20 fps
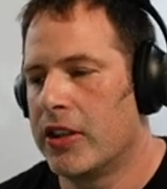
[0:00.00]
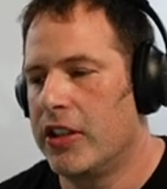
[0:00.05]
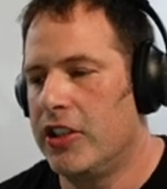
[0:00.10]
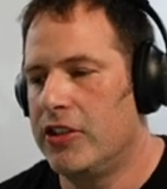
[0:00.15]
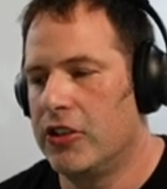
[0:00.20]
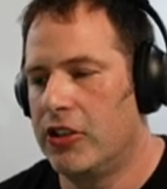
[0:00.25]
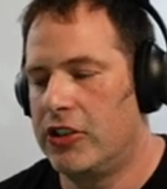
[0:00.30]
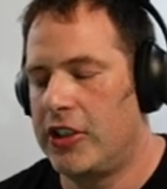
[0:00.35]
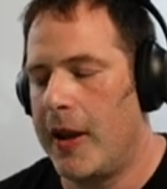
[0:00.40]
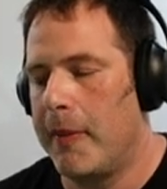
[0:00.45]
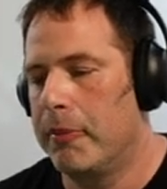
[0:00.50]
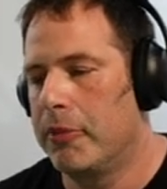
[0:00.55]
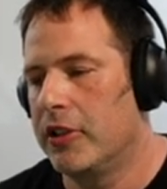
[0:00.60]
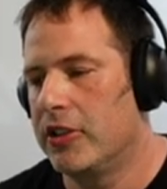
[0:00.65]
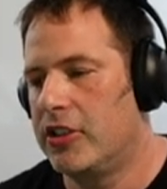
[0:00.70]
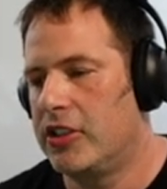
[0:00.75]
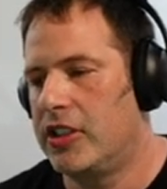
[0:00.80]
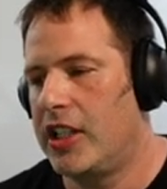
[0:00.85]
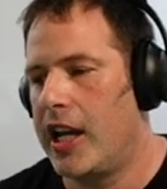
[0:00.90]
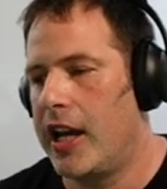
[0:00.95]
These are
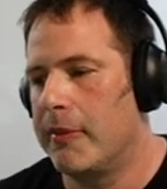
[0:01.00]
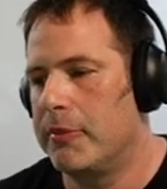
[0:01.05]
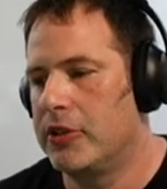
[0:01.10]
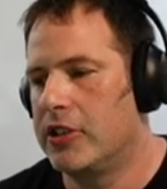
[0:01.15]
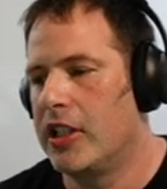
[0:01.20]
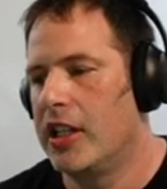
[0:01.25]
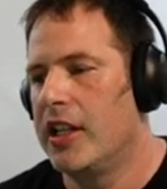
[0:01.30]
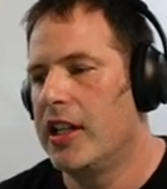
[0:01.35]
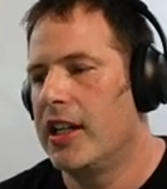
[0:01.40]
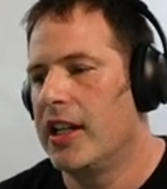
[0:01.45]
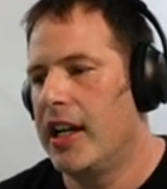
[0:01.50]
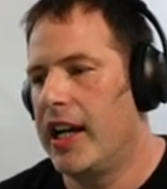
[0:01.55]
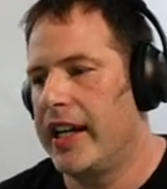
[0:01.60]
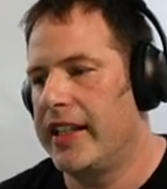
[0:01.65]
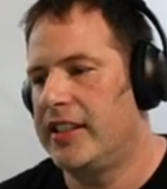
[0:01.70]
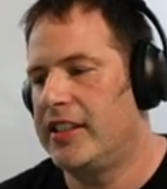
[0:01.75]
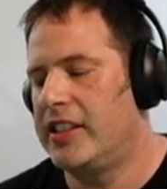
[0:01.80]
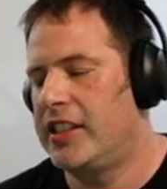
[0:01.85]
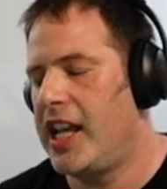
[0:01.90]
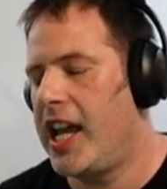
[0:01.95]
separate steps.
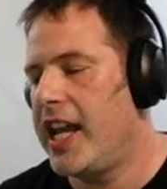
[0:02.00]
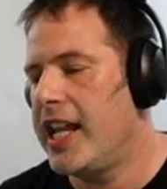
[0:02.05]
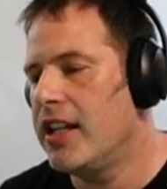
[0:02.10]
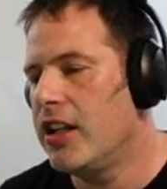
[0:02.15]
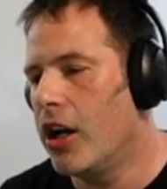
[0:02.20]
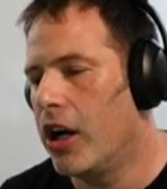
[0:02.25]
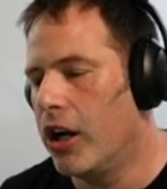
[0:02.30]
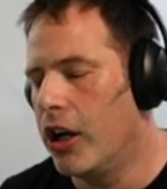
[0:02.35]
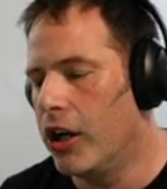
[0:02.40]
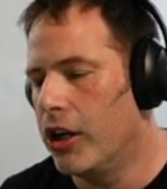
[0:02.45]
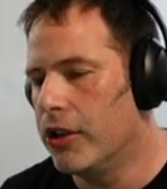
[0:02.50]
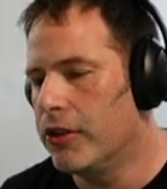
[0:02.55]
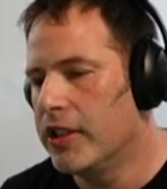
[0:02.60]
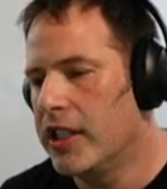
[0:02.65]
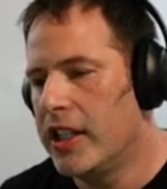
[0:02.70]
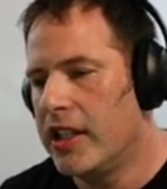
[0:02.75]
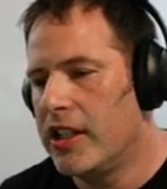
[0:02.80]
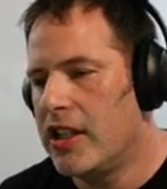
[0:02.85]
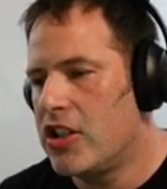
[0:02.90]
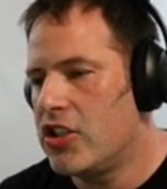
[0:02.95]
I say
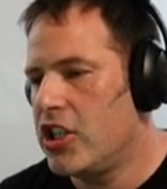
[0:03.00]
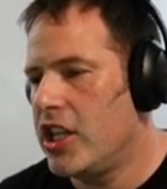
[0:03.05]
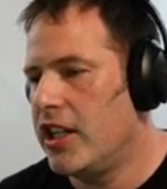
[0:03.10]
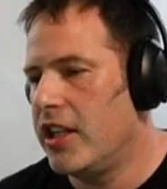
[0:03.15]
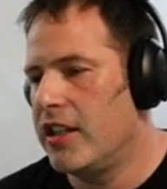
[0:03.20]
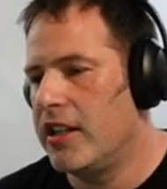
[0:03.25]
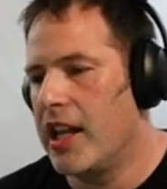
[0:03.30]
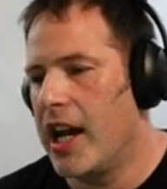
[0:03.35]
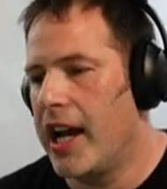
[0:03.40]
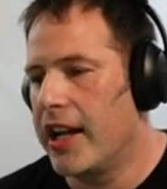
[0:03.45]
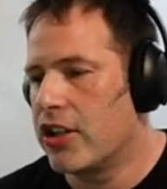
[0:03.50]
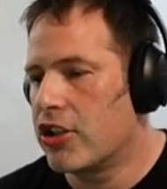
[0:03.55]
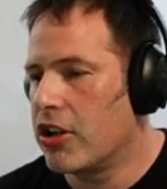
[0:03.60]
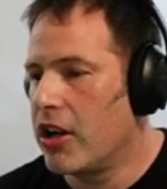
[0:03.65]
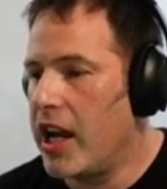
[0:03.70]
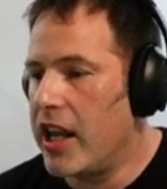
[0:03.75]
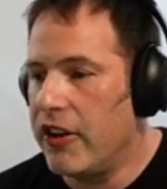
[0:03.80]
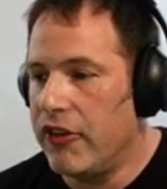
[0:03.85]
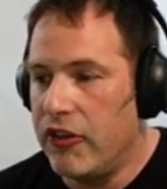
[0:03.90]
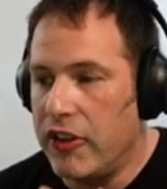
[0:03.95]
no. She did not
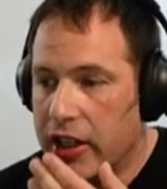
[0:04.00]
try to